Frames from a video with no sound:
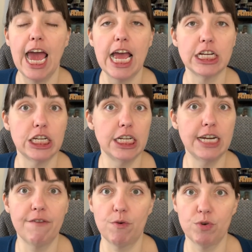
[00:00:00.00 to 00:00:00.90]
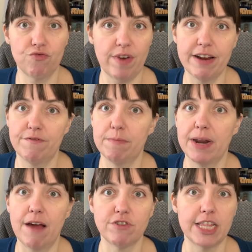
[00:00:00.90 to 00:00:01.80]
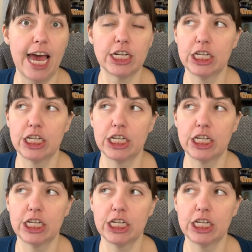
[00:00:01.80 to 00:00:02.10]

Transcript: and she never was right from it after that.